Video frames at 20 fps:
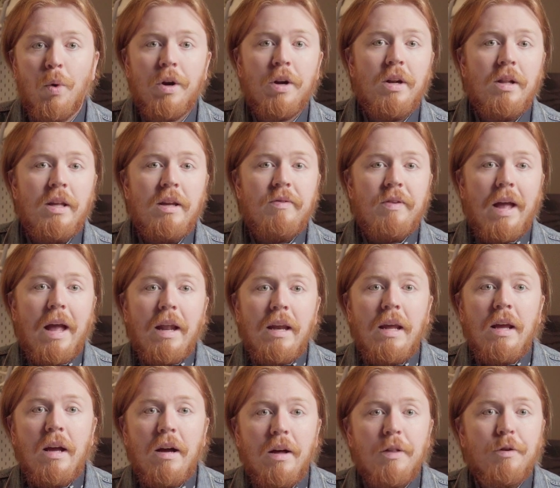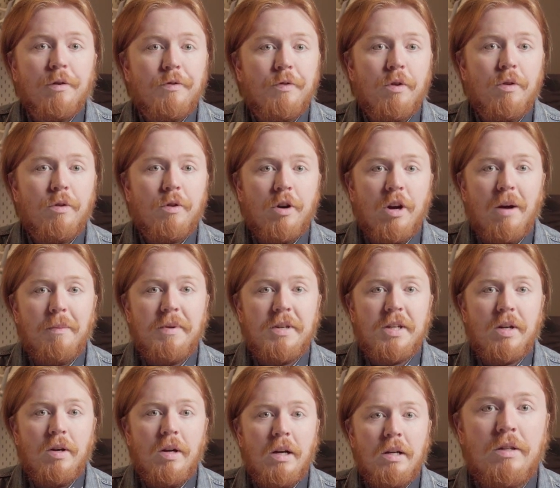We're going to leave any other further
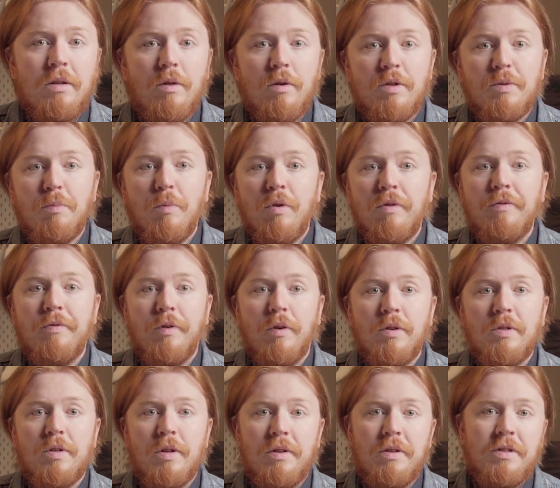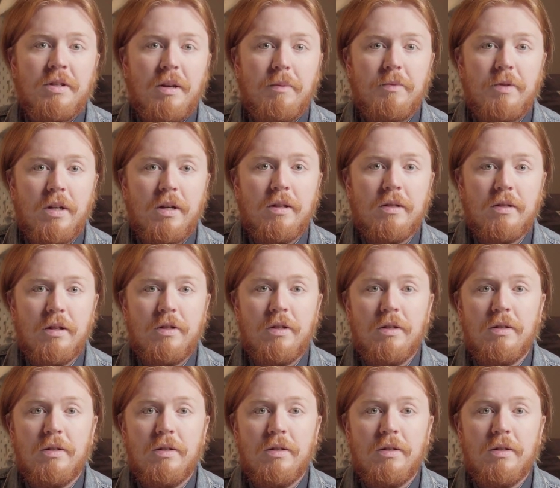commentary to those more versed on the subject, such